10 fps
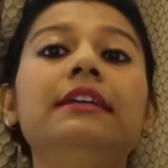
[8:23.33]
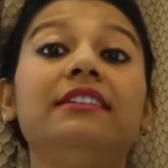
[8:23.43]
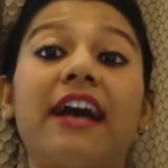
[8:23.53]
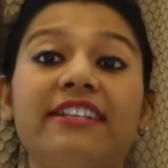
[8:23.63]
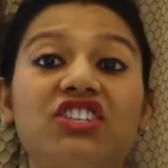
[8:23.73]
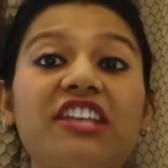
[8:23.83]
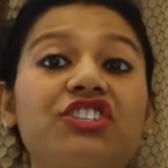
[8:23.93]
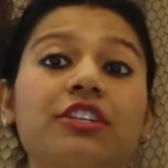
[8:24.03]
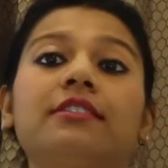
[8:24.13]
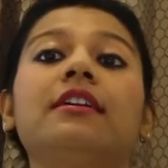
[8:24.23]

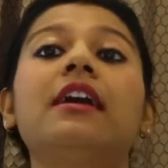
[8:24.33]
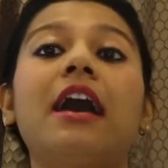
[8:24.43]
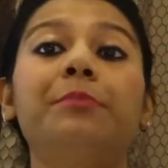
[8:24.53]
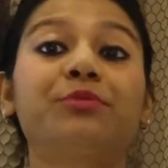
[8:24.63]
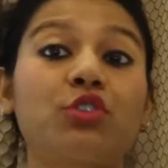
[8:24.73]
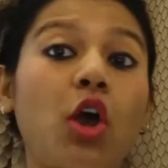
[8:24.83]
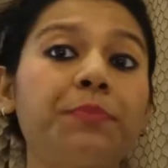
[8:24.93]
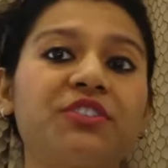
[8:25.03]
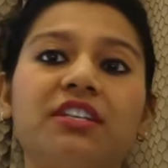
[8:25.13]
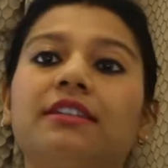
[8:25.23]
digestion,
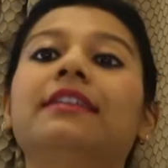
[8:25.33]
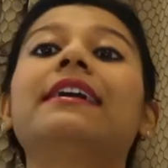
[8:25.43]
absorption,